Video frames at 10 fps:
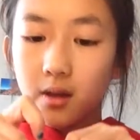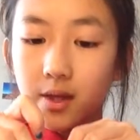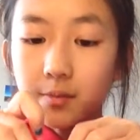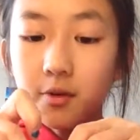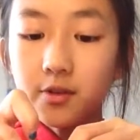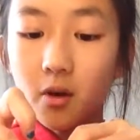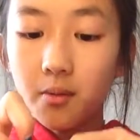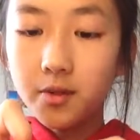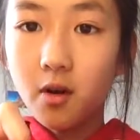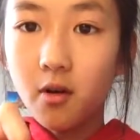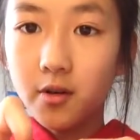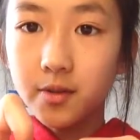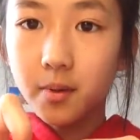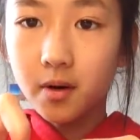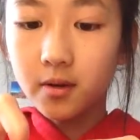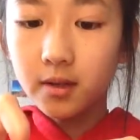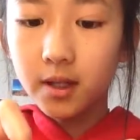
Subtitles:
This part's always the hardest part.